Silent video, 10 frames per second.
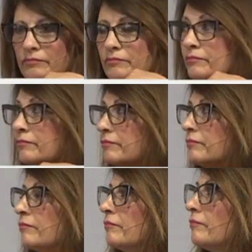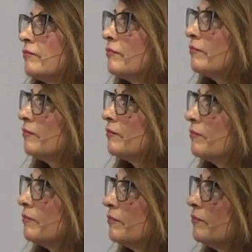
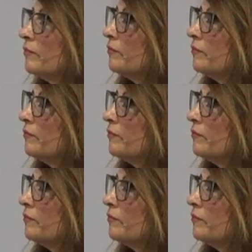[no speech]